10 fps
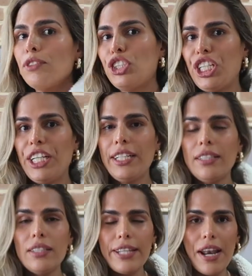
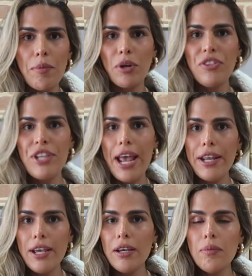jean, denim on
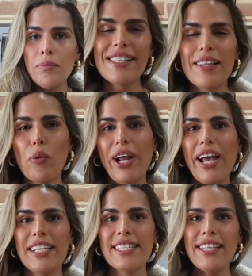denim. It's the way
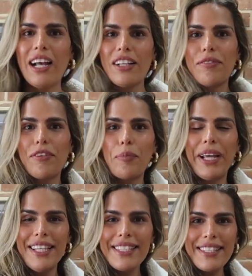I style it for my
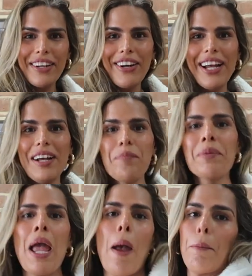Instagram,
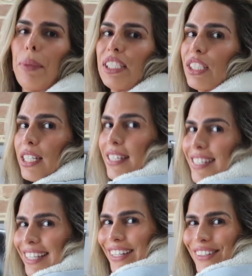but she
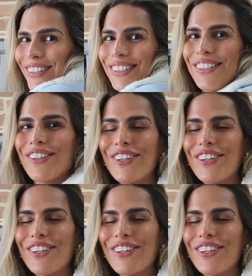is cute,